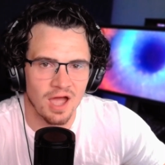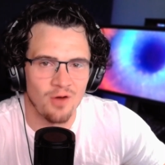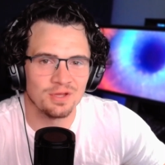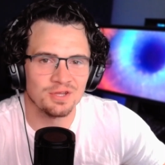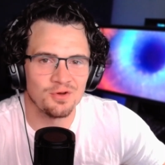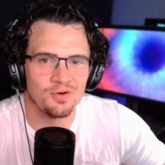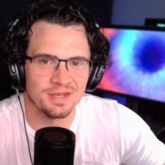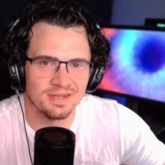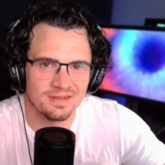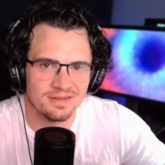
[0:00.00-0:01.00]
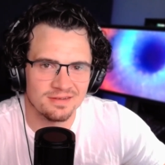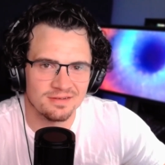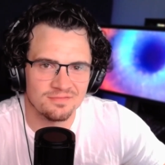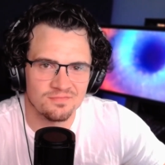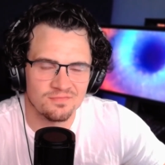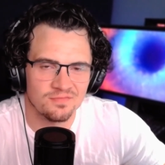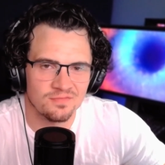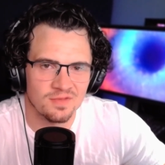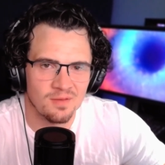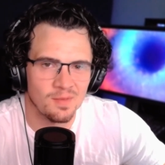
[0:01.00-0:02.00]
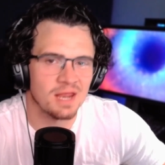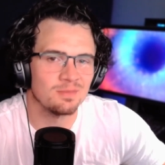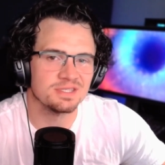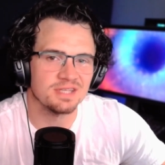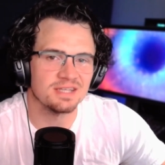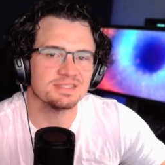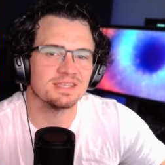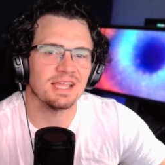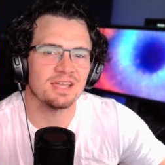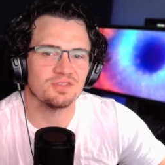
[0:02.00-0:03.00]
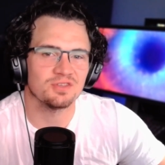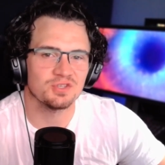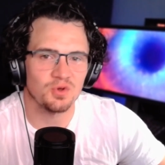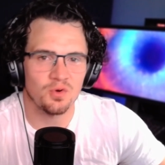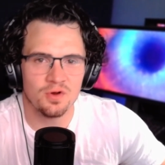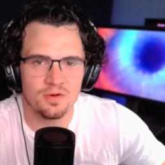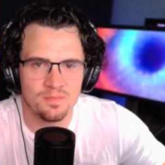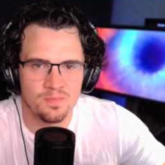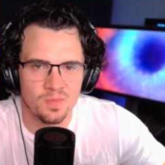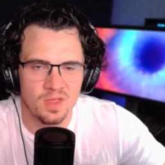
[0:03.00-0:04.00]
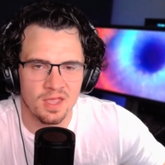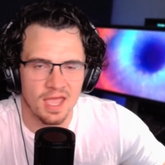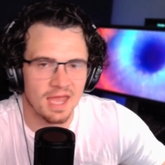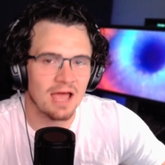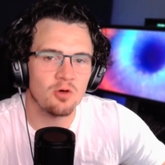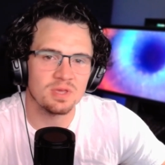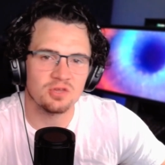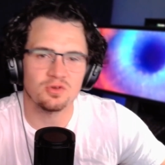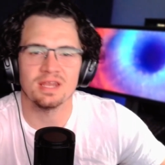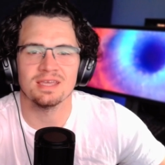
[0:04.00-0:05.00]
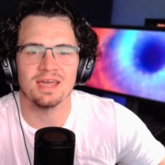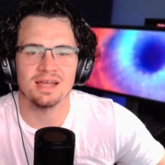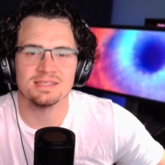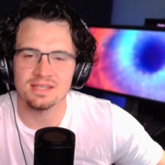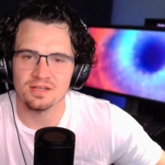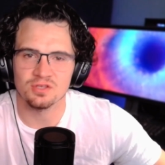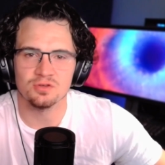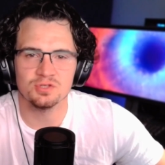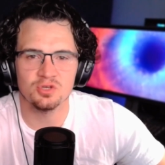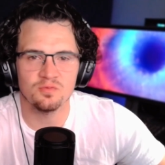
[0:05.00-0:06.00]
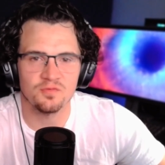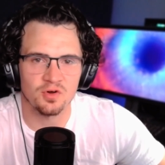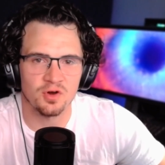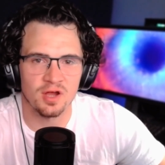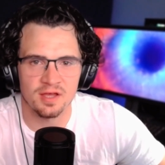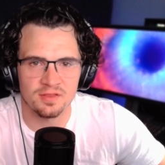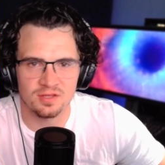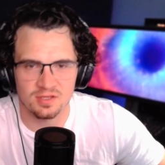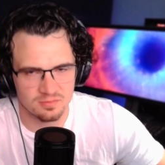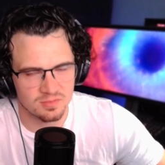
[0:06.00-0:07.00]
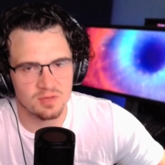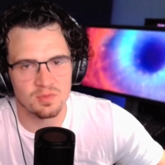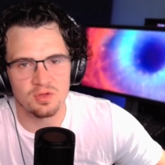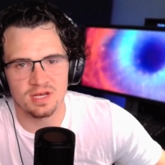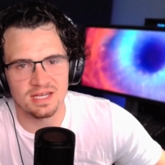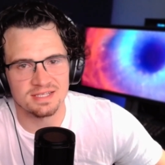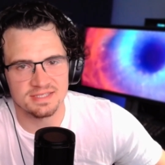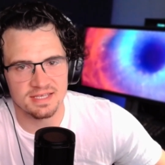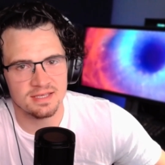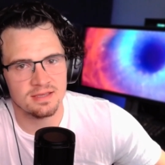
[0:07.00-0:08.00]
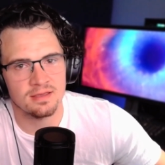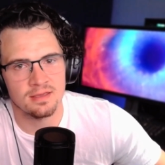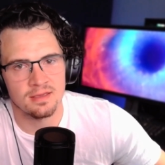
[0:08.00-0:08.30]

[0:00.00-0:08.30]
How we doing? My name is Dustin Like the Chore, and I will be creating content on YouTube for uh, the community to see.